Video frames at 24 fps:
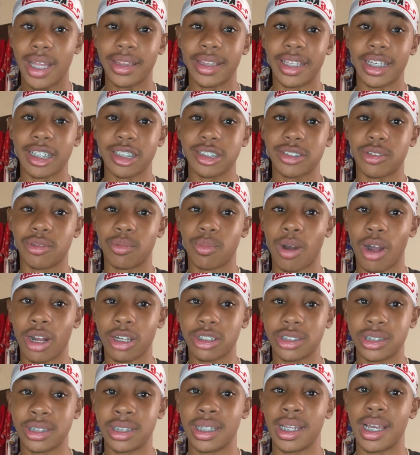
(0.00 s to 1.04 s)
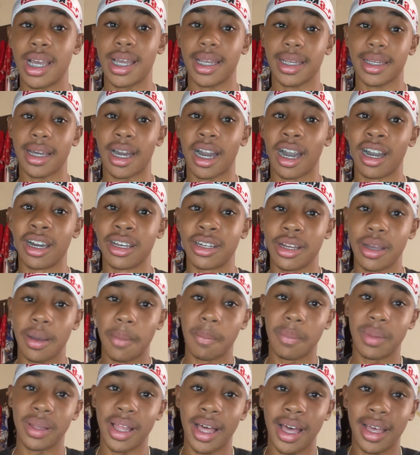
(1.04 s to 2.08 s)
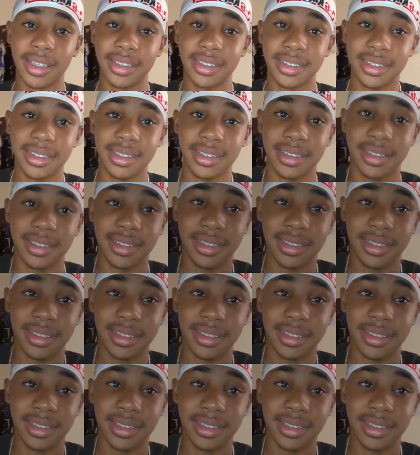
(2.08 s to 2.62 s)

Thanks for watching. God bless.